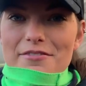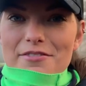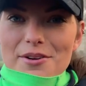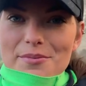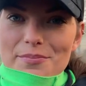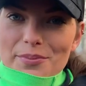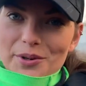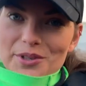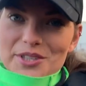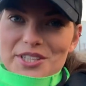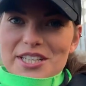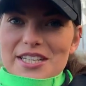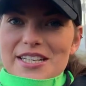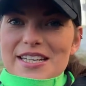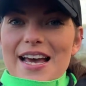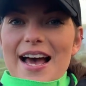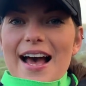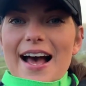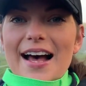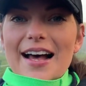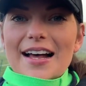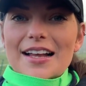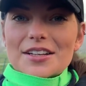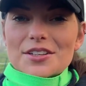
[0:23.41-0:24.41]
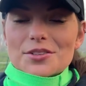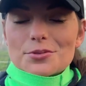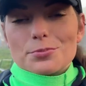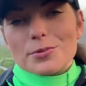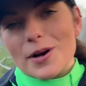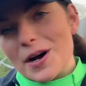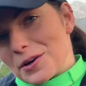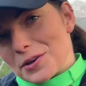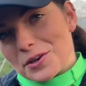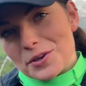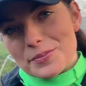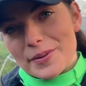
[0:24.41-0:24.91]
everybody, and
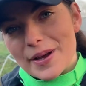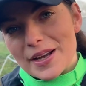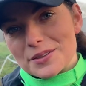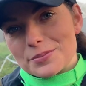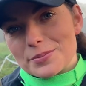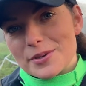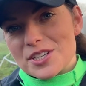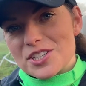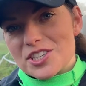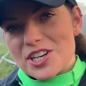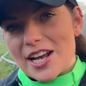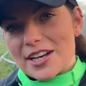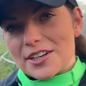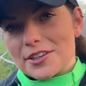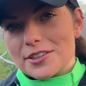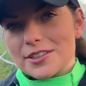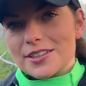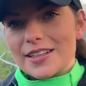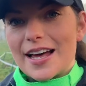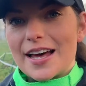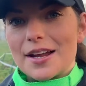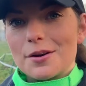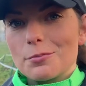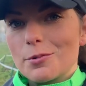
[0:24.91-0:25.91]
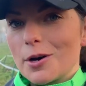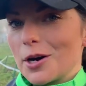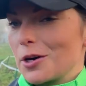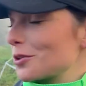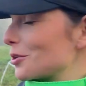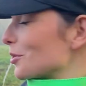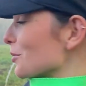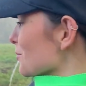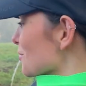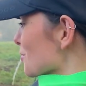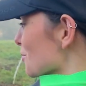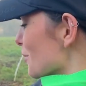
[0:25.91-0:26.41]
welcome back to my channel, and
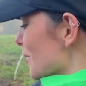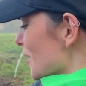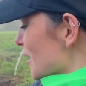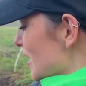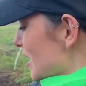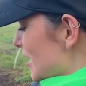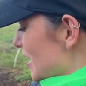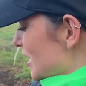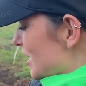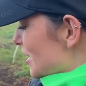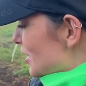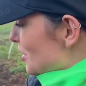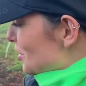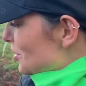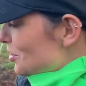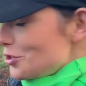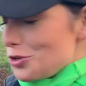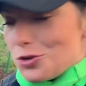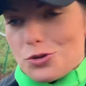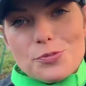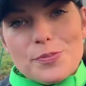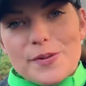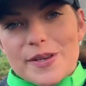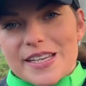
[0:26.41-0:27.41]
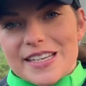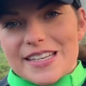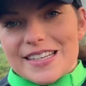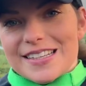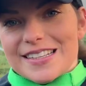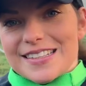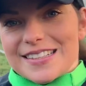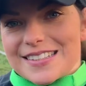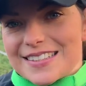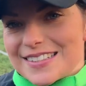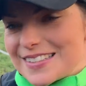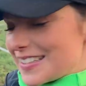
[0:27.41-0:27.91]
welcome to any
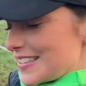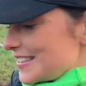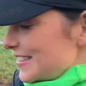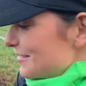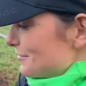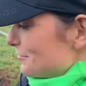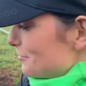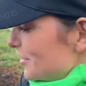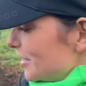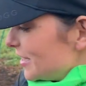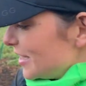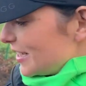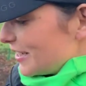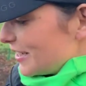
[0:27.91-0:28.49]
newbies. It's really